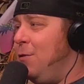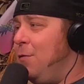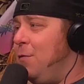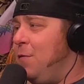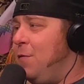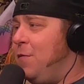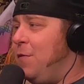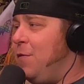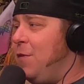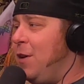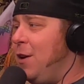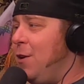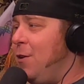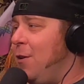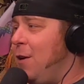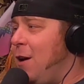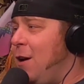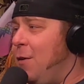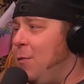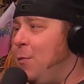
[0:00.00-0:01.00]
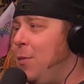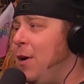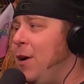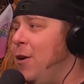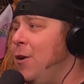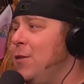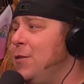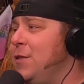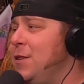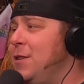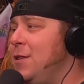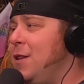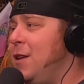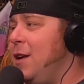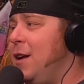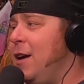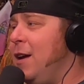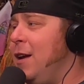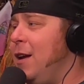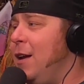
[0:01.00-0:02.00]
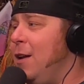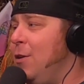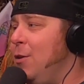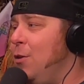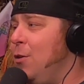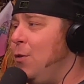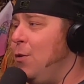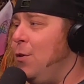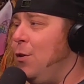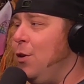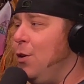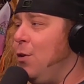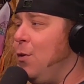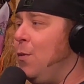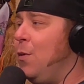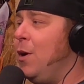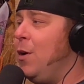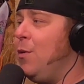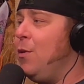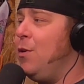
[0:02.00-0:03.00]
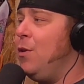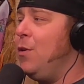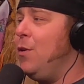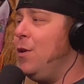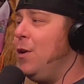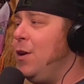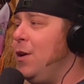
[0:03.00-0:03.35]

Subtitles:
figuring out parenting thing and then doing it the way we're doing it.